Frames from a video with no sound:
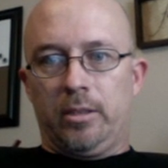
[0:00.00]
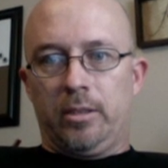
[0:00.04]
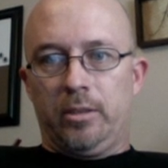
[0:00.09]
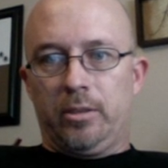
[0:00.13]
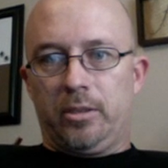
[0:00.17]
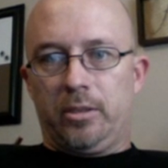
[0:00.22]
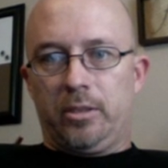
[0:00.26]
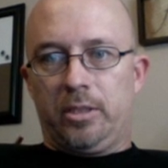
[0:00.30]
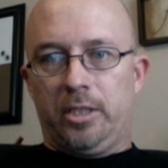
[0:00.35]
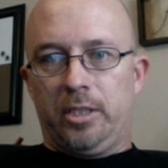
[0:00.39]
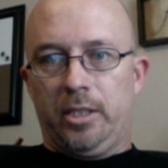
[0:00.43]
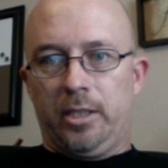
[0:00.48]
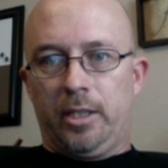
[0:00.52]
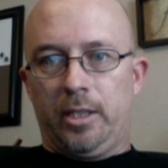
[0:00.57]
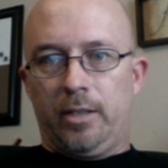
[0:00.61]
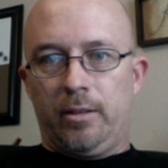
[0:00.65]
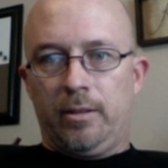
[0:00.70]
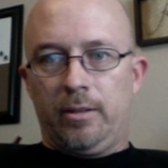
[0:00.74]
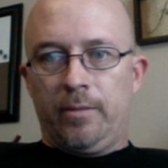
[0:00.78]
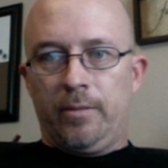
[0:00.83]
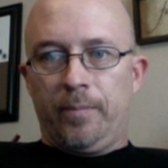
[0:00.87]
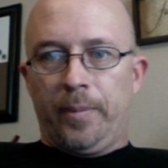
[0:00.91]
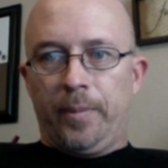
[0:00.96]
And you'll see that
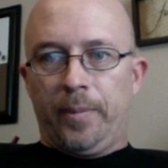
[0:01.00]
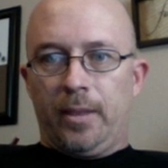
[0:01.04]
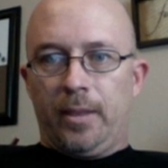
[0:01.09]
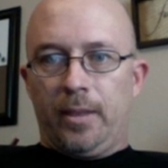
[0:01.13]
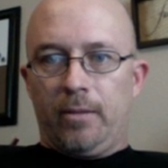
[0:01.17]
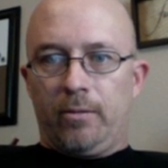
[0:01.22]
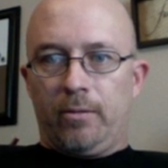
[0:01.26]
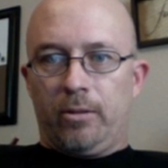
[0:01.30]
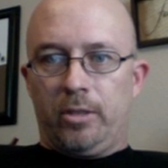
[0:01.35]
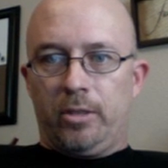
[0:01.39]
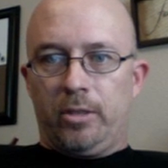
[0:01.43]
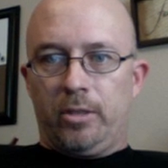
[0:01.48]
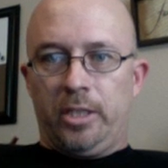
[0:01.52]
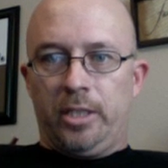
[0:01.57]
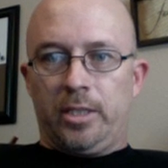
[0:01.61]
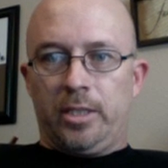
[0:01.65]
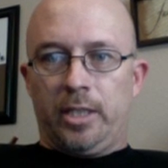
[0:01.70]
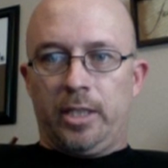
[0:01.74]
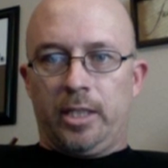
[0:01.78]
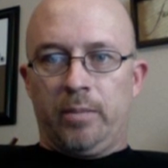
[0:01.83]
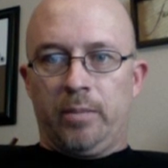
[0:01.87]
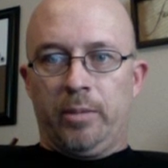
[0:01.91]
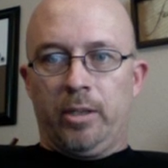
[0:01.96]
for cities
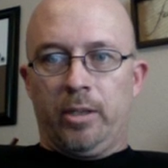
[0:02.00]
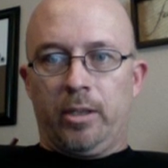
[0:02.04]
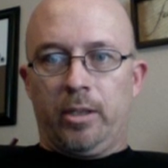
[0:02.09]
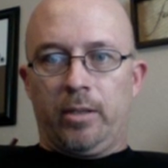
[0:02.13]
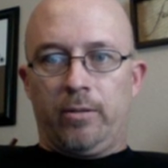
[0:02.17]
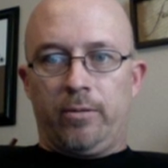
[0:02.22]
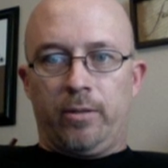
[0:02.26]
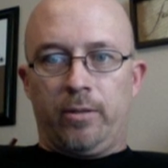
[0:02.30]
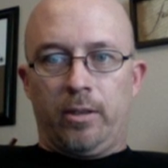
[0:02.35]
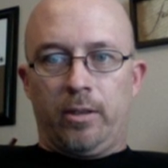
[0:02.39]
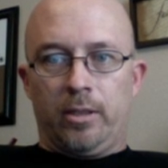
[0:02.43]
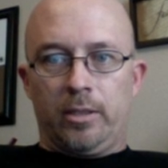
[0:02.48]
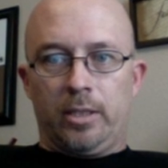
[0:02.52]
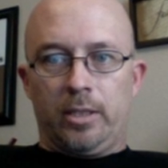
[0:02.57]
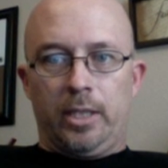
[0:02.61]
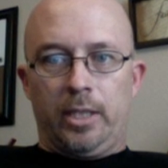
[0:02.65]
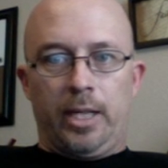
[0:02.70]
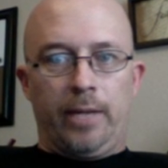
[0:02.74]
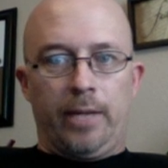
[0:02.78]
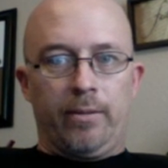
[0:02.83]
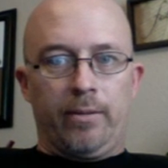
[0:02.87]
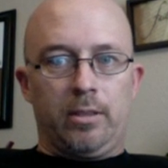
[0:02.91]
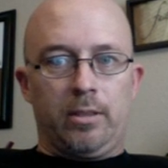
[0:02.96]
like American Falls that
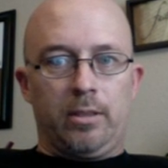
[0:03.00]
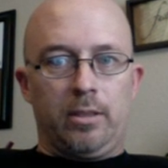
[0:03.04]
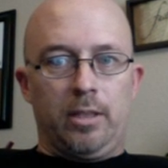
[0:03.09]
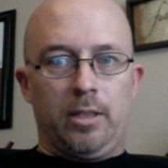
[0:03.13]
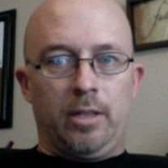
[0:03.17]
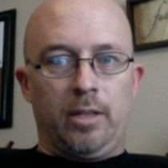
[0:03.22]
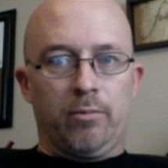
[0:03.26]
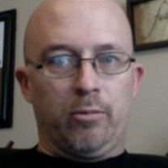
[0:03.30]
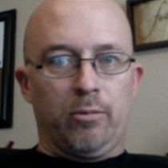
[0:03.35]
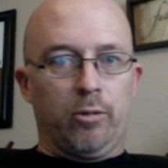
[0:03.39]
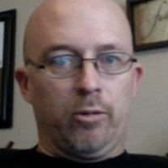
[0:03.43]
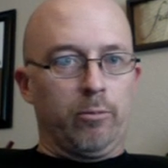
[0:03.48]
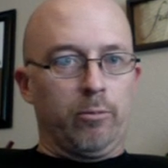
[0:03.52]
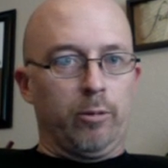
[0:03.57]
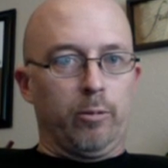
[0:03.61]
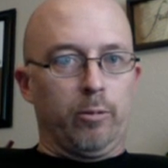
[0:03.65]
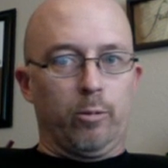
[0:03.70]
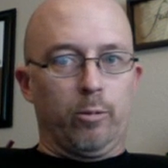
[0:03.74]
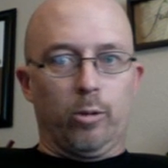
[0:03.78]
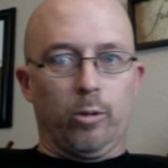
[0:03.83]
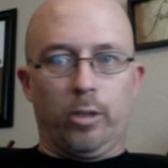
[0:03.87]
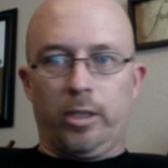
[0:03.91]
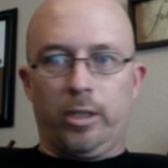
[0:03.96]
have more than one
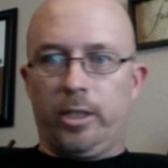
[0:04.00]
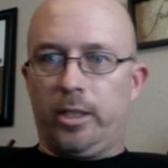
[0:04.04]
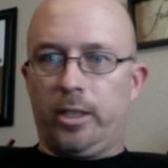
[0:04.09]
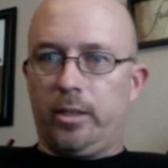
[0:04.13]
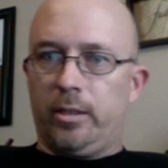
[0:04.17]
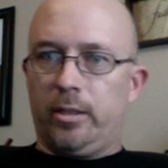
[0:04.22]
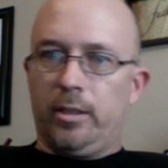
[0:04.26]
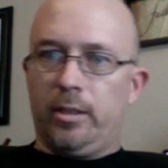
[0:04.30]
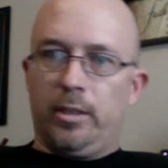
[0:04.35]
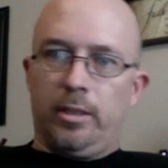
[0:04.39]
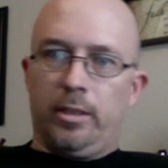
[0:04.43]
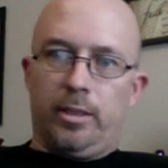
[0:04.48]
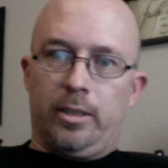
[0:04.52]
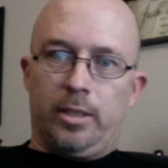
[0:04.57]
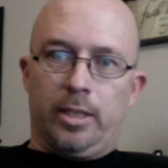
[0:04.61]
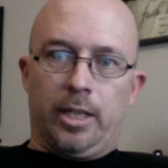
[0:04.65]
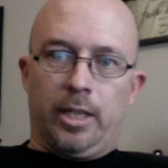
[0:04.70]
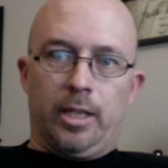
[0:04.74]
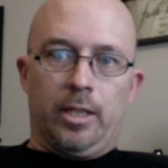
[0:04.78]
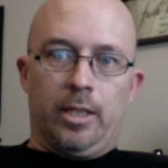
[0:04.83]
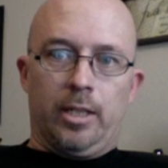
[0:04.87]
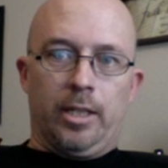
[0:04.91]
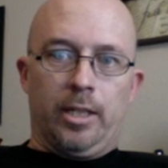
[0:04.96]
word in it, it's
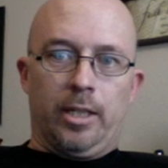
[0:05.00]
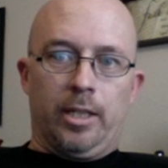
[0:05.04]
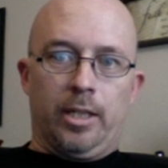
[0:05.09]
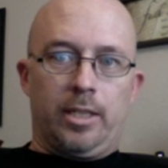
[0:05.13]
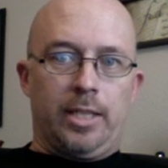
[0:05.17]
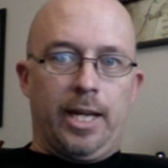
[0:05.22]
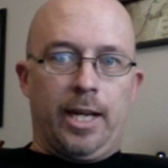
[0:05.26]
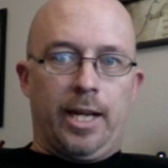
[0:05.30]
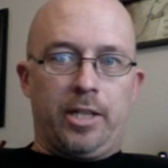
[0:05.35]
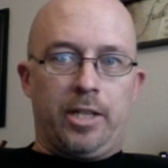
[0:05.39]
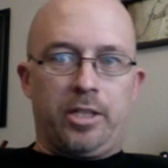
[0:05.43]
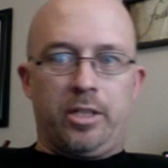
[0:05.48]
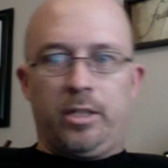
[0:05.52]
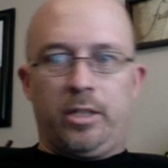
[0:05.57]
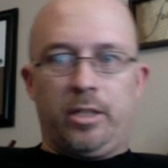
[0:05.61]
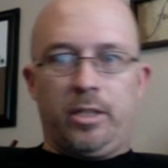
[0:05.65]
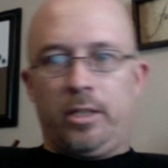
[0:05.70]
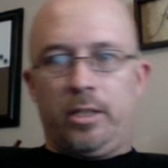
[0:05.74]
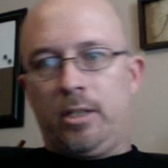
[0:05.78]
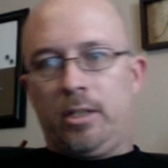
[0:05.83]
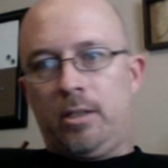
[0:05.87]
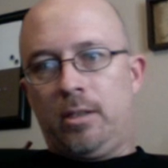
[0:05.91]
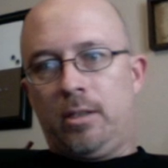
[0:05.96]
got a nice dash in
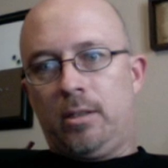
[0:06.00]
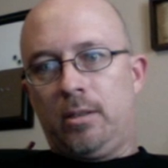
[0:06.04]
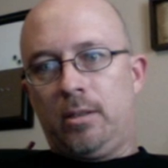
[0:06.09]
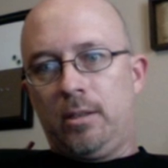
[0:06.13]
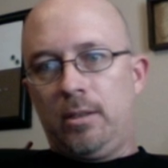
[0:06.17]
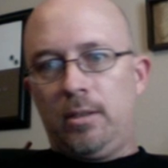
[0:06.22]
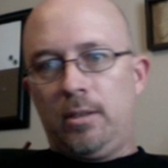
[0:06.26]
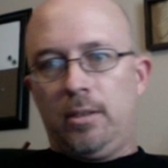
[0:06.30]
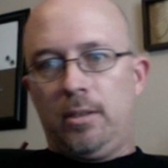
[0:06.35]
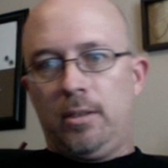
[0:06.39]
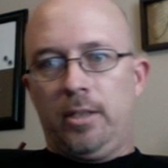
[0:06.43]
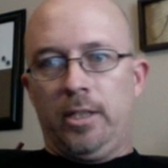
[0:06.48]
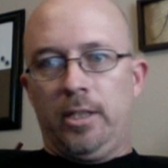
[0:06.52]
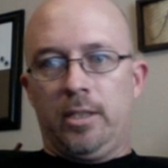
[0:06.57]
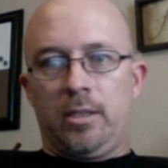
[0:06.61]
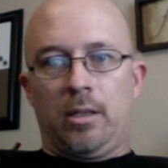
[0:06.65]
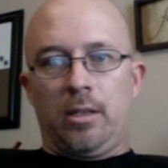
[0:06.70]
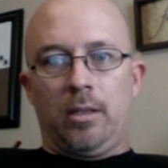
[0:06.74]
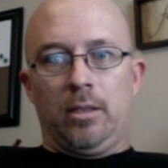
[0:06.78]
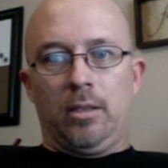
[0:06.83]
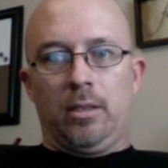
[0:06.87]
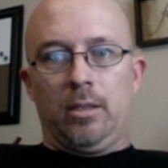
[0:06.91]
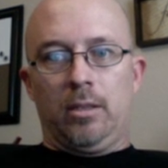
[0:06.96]
there, it's
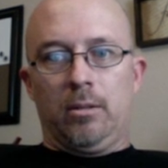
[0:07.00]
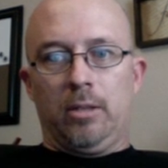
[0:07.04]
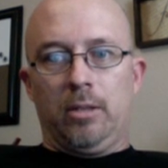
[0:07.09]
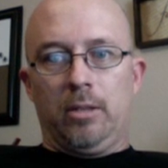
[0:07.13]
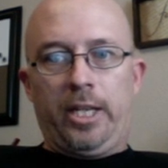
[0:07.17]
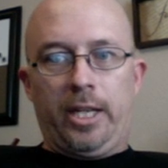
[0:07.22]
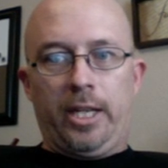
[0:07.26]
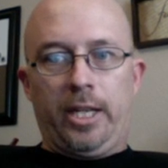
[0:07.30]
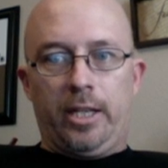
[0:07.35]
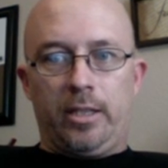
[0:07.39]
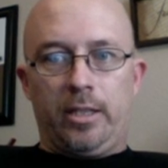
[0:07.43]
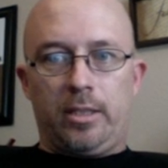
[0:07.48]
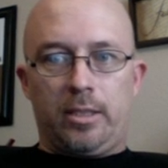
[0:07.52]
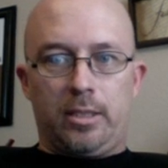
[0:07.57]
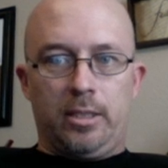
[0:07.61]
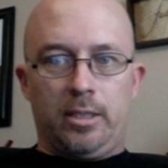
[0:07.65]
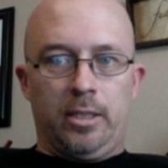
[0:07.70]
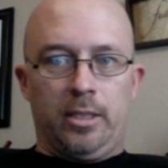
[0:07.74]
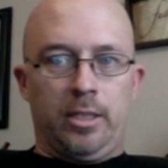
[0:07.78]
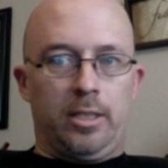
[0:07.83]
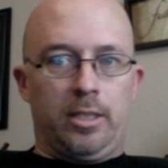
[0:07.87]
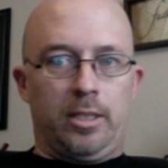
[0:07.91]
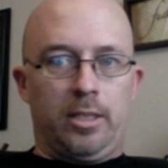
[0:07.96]
all lowercase,
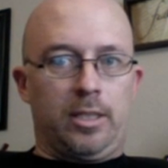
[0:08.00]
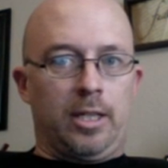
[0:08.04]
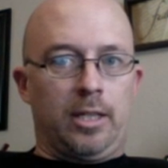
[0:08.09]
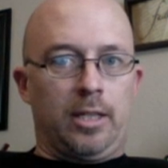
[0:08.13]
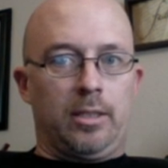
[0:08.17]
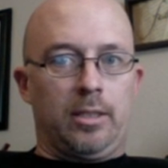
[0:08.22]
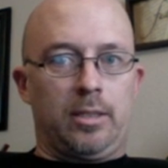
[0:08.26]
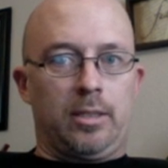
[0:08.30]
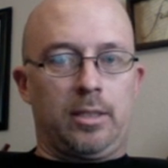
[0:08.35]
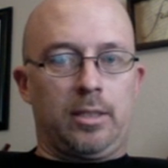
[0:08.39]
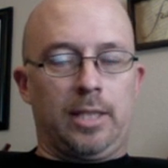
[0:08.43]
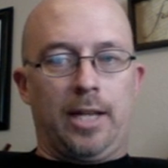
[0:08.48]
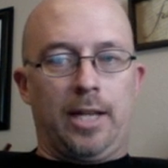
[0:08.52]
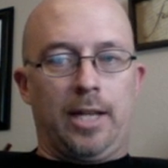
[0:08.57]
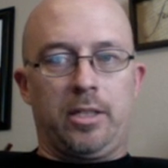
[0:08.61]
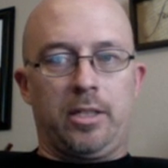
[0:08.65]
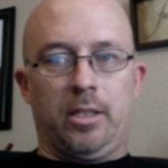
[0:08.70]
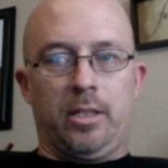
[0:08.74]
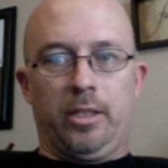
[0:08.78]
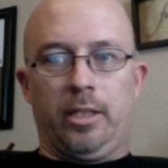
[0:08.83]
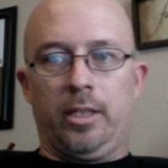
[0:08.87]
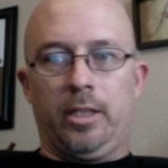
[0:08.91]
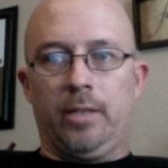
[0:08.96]
and it's got the slash
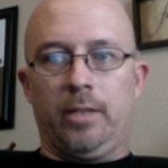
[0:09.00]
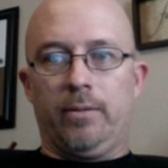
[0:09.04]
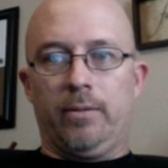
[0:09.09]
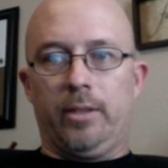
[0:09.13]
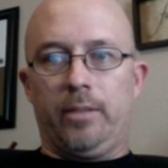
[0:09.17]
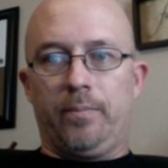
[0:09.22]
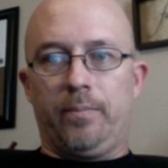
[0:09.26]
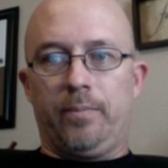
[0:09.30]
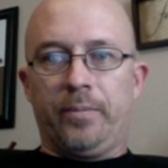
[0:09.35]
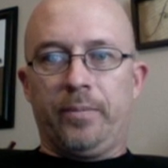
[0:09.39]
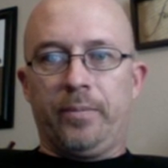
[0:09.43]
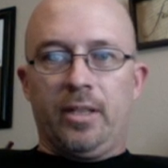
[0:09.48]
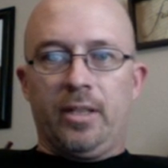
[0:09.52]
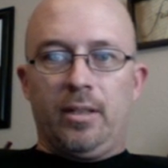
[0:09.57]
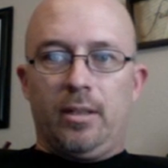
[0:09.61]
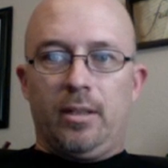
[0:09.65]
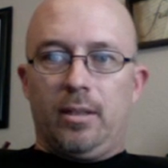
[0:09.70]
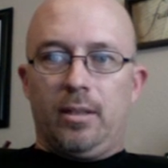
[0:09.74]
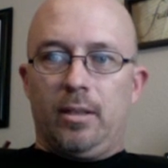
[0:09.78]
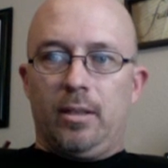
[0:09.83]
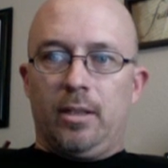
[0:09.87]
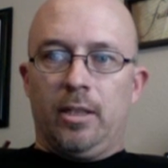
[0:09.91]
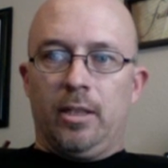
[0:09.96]
on the end of it.
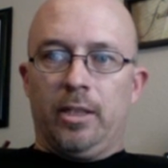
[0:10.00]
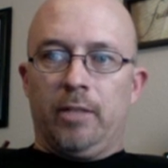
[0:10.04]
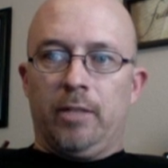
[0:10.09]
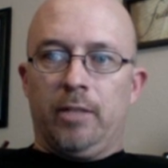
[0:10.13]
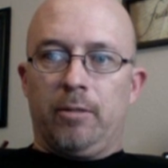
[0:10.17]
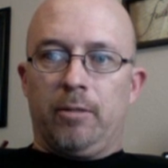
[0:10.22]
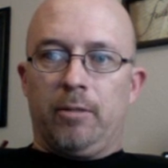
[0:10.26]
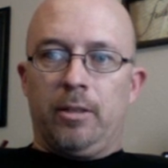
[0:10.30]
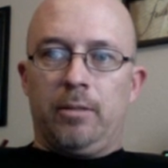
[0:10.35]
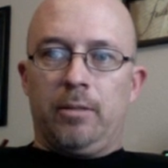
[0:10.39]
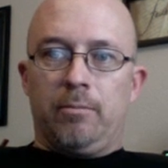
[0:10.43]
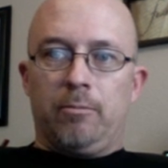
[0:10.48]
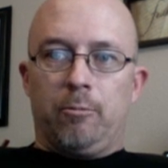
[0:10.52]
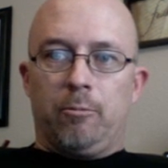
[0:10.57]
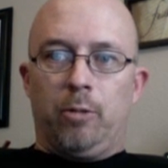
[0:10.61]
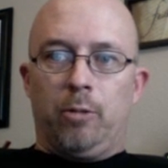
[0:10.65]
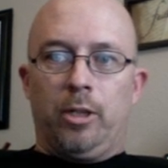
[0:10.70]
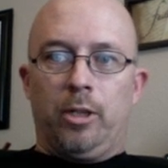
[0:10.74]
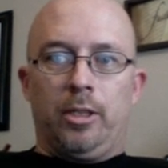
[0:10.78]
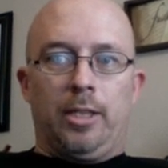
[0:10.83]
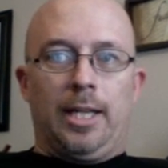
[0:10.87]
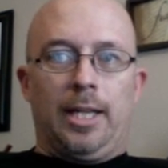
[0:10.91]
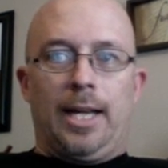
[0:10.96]
And then one
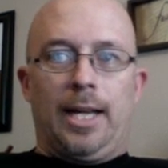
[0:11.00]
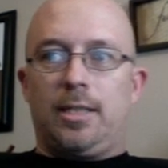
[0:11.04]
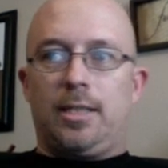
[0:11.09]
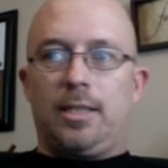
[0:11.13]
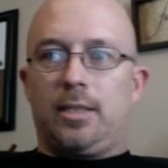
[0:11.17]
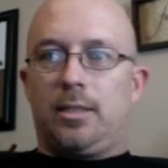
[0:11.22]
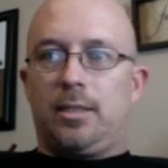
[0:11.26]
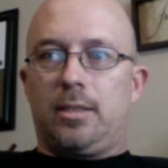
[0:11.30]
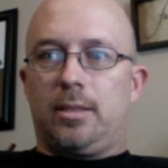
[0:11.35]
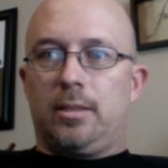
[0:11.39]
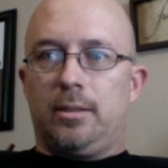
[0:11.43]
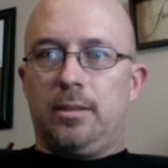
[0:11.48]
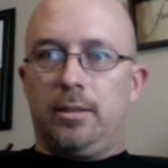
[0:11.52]
last